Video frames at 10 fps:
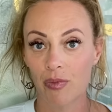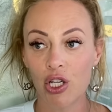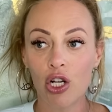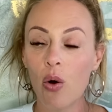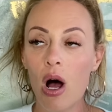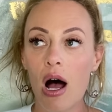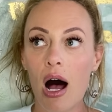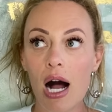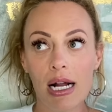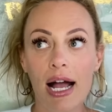You know,
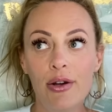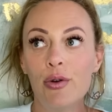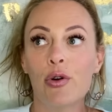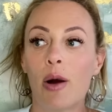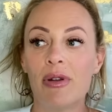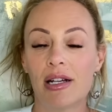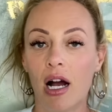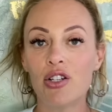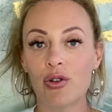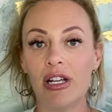a guy who grew up in the
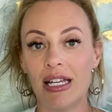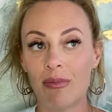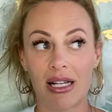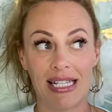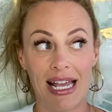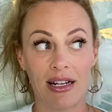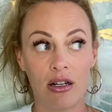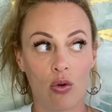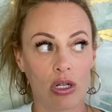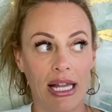country in
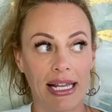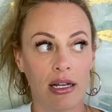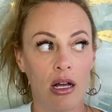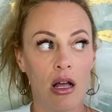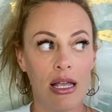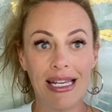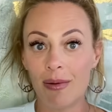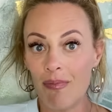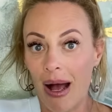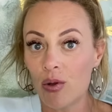Montana or like in a
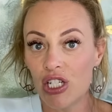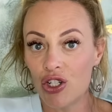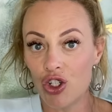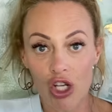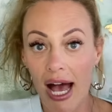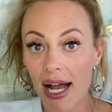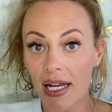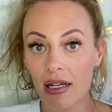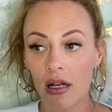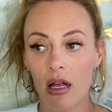mountain
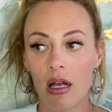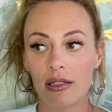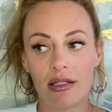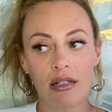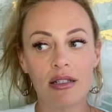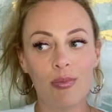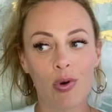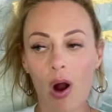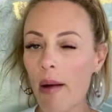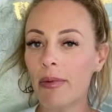shack doesn't
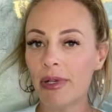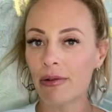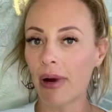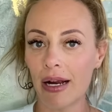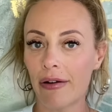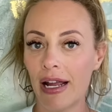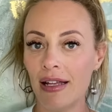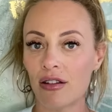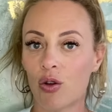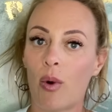probably
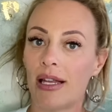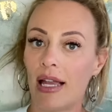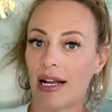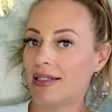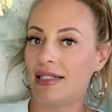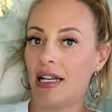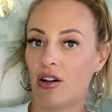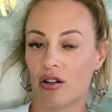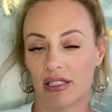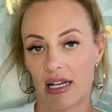recreate the way like a city
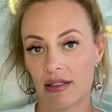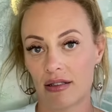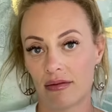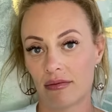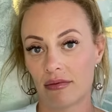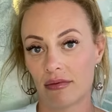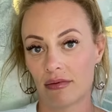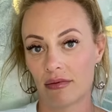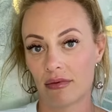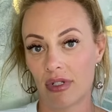girl does.
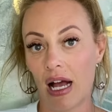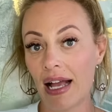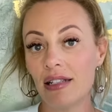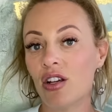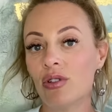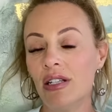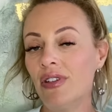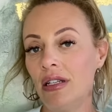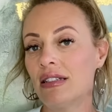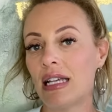I don't even
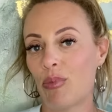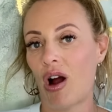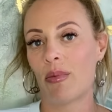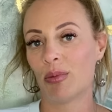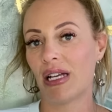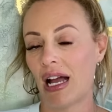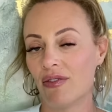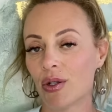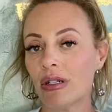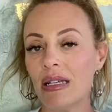need to say probably. I have
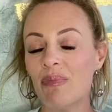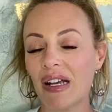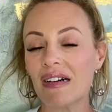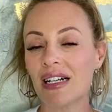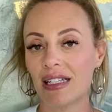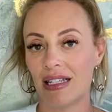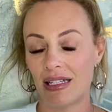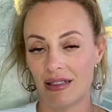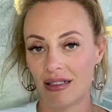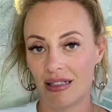learned empirically
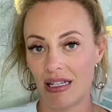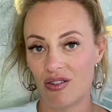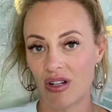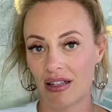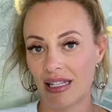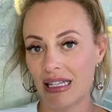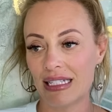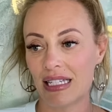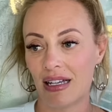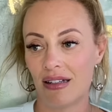they, that they do not. They like
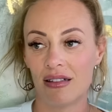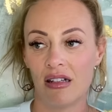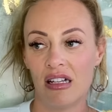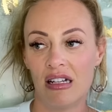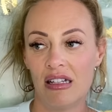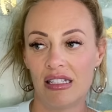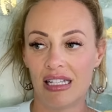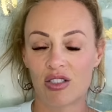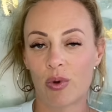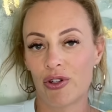to, they
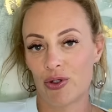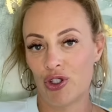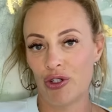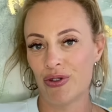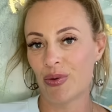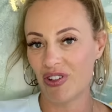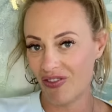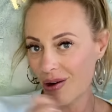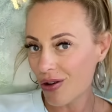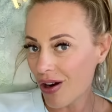like to wear those shoes with the
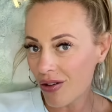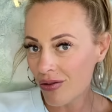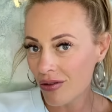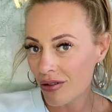Velcro.